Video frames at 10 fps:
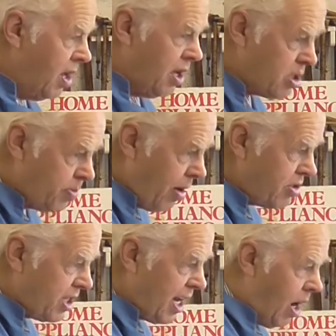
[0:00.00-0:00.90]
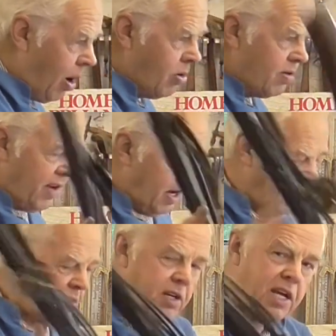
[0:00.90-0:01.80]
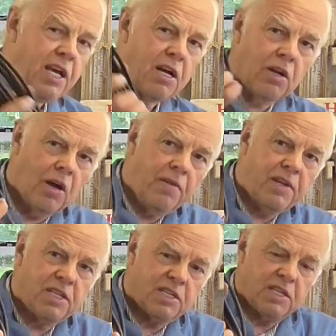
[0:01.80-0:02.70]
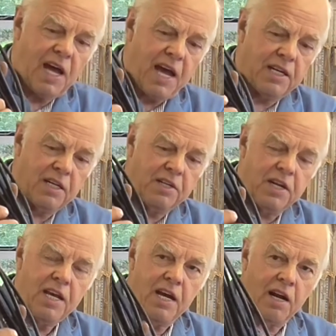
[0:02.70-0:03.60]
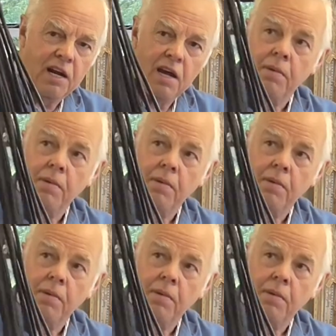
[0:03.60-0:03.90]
You're supposed to get hold of it under here, look. This is the handle under here.